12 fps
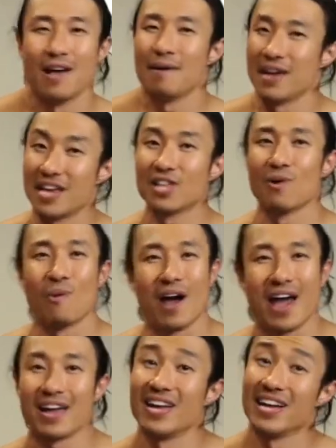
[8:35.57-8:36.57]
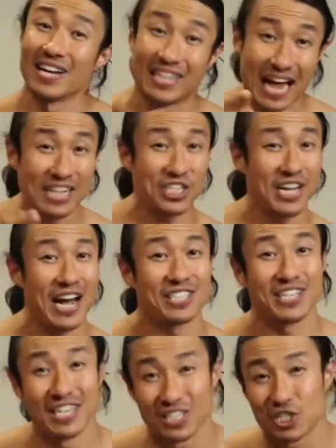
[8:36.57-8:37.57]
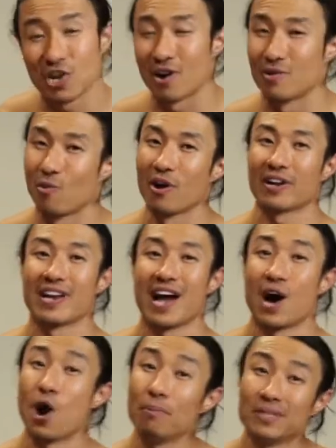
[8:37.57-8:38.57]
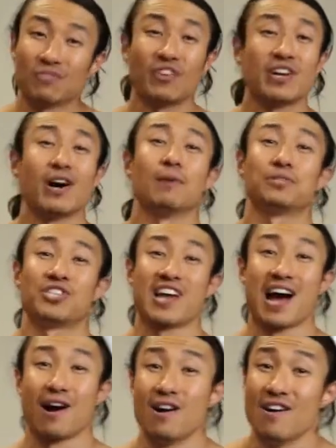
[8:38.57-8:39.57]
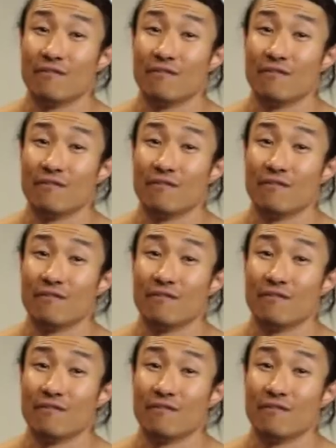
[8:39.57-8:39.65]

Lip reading: Either way, glad you guys are getting started working out. Hope this video helps you out.